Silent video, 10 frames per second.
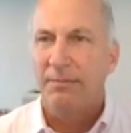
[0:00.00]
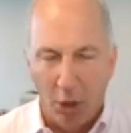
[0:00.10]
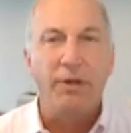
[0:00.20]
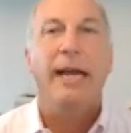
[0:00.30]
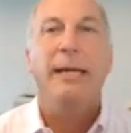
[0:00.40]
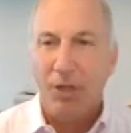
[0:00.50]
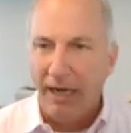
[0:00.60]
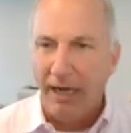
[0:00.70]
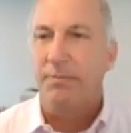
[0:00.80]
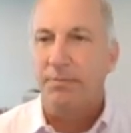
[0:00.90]
Okay,
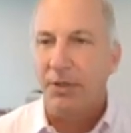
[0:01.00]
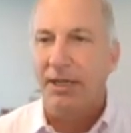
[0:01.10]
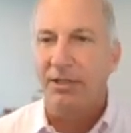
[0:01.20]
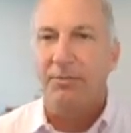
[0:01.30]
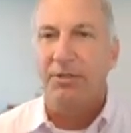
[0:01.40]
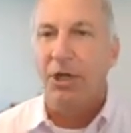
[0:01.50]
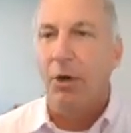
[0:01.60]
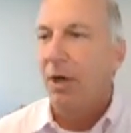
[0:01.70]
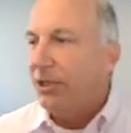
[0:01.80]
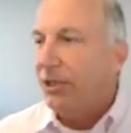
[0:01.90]
awesome. So
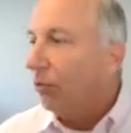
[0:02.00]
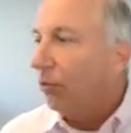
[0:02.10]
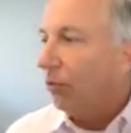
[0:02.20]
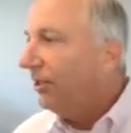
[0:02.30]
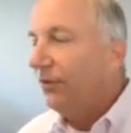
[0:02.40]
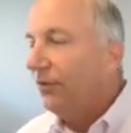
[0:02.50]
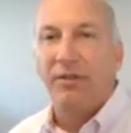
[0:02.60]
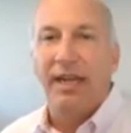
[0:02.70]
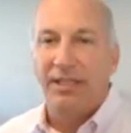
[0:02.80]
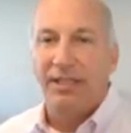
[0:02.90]
lots of
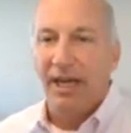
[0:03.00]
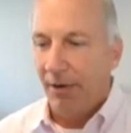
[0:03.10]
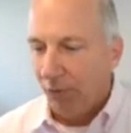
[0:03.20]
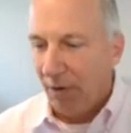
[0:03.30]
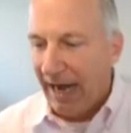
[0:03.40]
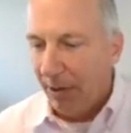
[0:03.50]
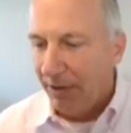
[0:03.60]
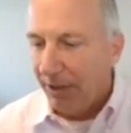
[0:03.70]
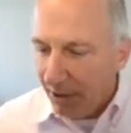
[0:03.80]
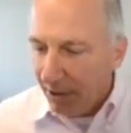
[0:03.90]
good things there
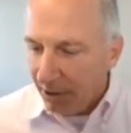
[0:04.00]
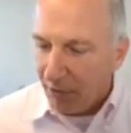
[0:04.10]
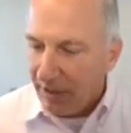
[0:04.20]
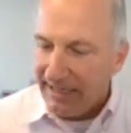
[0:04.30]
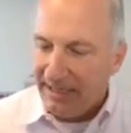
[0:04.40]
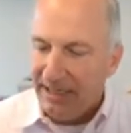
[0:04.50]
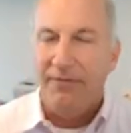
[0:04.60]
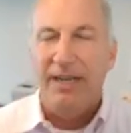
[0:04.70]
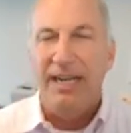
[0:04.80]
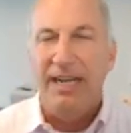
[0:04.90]
around
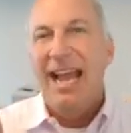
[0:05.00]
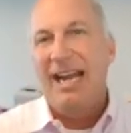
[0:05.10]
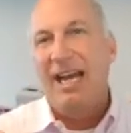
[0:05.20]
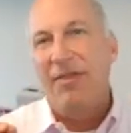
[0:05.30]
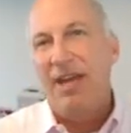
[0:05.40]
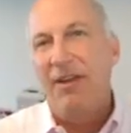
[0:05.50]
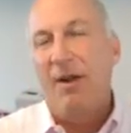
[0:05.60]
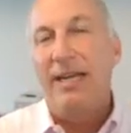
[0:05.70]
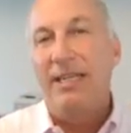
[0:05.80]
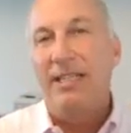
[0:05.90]
creativity. And I think
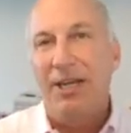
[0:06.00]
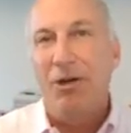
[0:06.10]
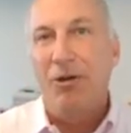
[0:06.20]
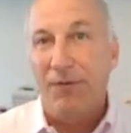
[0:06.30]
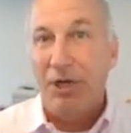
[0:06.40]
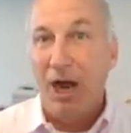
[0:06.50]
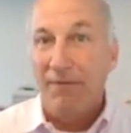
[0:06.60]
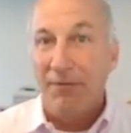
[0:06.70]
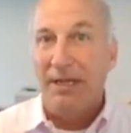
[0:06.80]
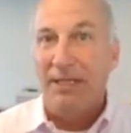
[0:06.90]
from a skill for
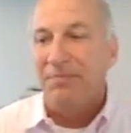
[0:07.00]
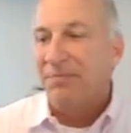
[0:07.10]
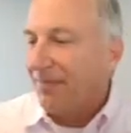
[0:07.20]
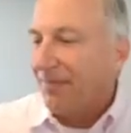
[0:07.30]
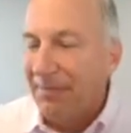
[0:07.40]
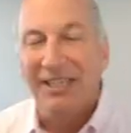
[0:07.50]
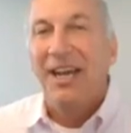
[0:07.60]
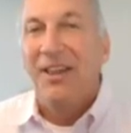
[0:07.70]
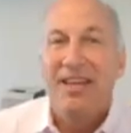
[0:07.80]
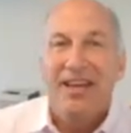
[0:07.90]
government, because
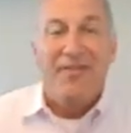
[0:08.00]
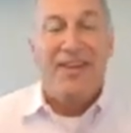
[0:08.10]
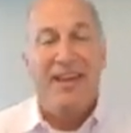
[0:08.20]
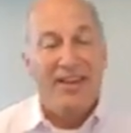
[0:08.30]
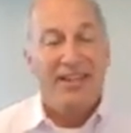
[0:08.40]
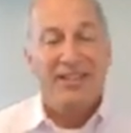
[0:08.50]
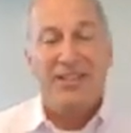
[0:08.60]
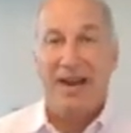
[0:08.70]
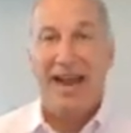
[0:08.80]
this is what